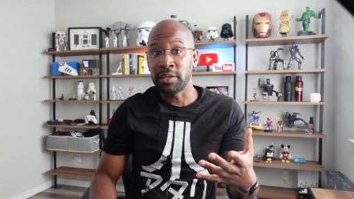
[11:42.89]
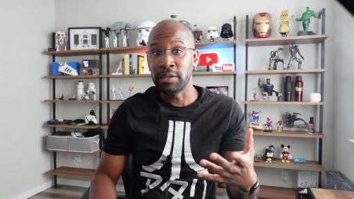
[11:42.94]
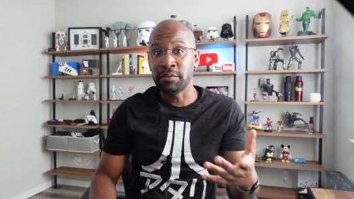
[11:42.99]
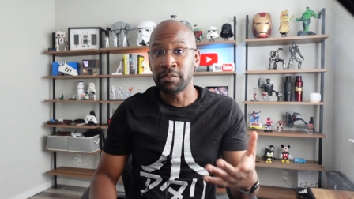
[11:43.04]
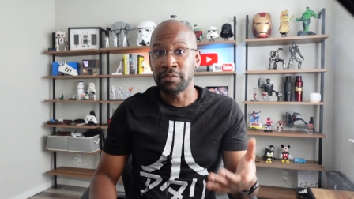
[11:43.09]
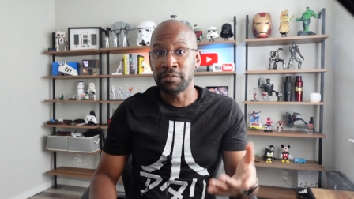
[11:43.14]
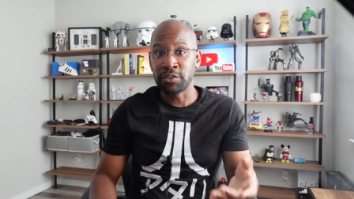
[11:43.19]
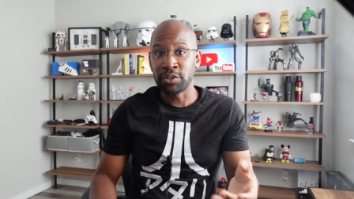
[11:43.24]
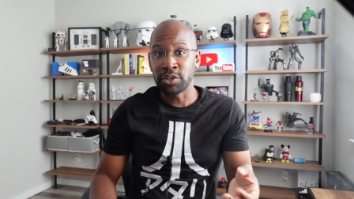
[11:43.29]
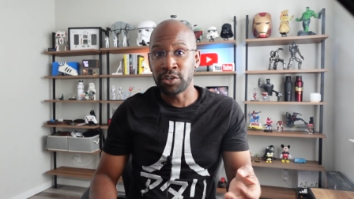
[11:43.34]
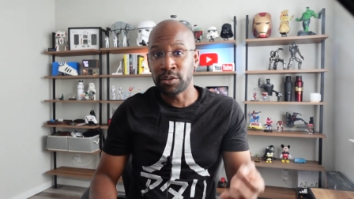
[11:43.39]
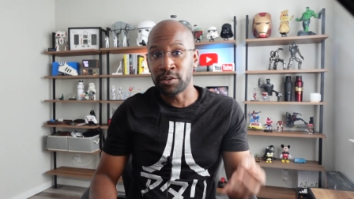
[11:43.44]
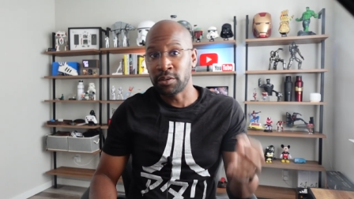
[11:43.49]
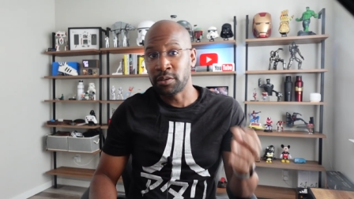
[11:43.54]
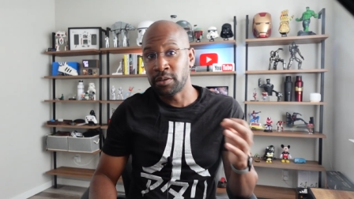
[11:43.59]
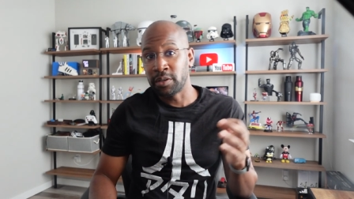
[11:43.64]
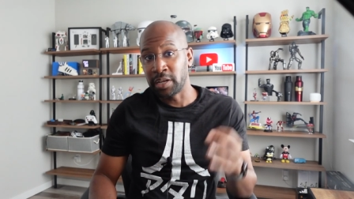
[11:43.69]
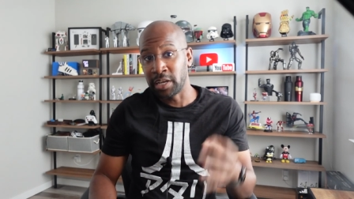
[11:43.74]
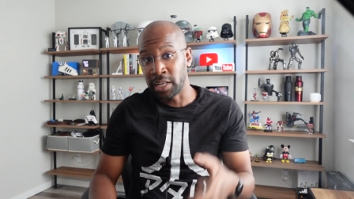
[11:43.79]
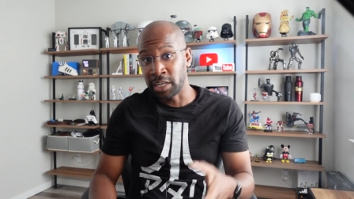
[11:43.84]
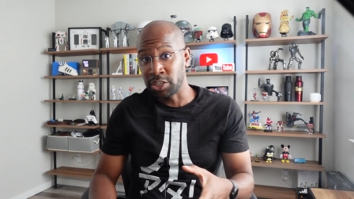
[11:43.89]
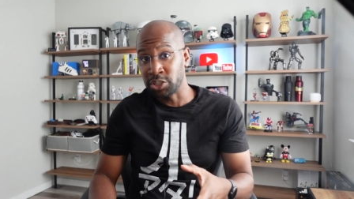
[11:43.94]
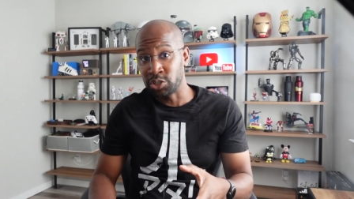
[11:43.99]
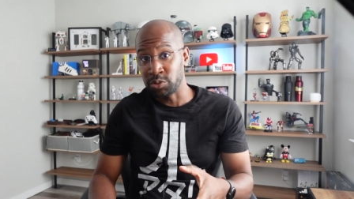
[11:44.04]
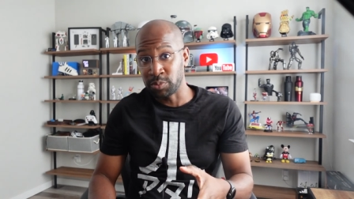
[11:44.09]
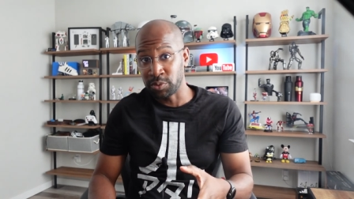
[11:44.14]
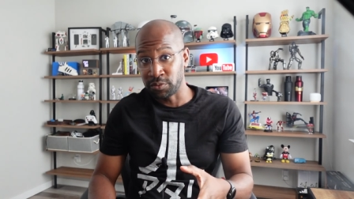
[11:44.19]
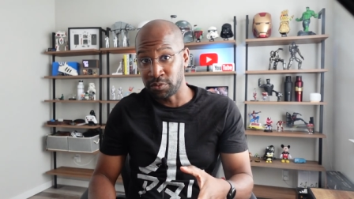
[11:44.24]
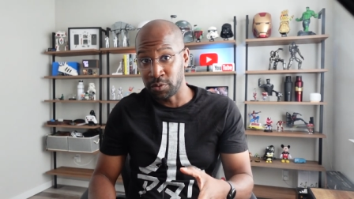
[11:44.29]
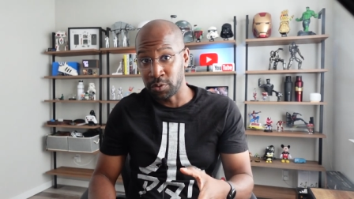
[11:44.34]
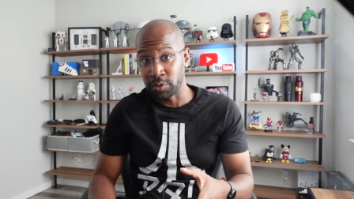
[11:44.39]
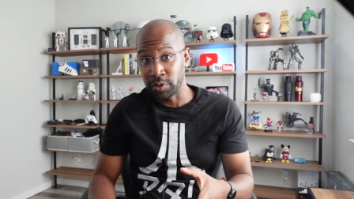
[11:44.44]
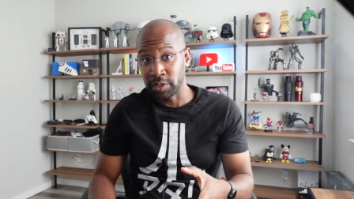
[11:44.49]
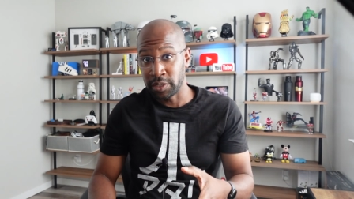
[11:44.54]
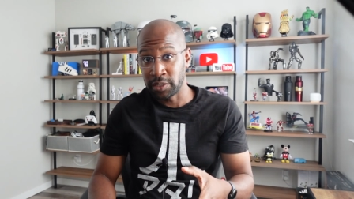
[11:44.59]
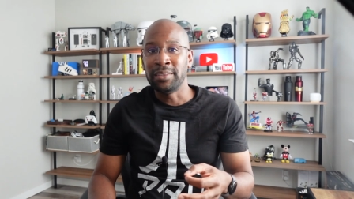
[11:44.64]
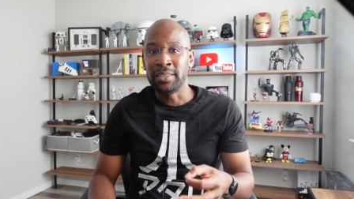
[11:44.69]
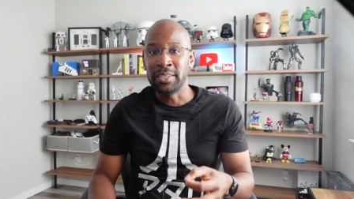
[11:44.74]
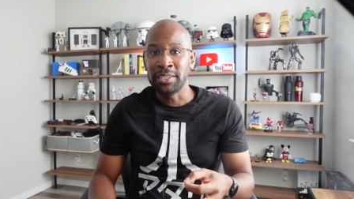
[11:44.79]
even if you're eligible for it.